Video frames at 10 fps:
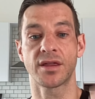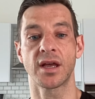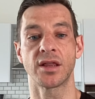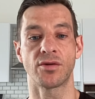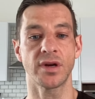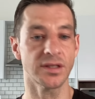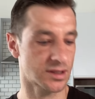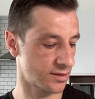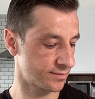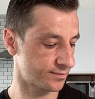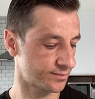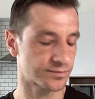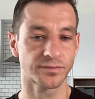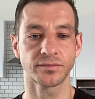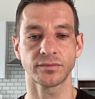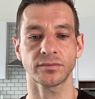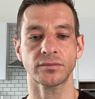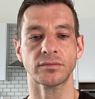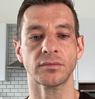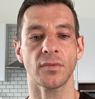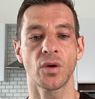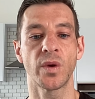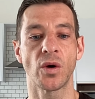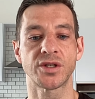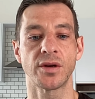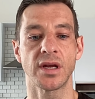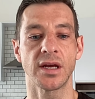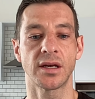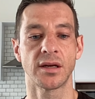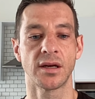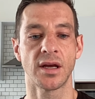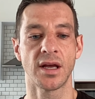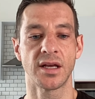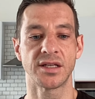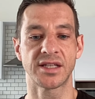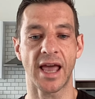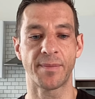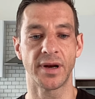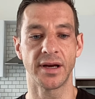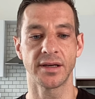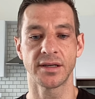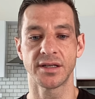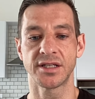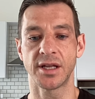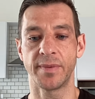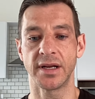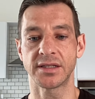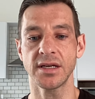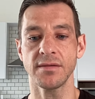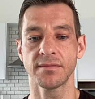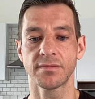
in the wrist. We also need scapular stability.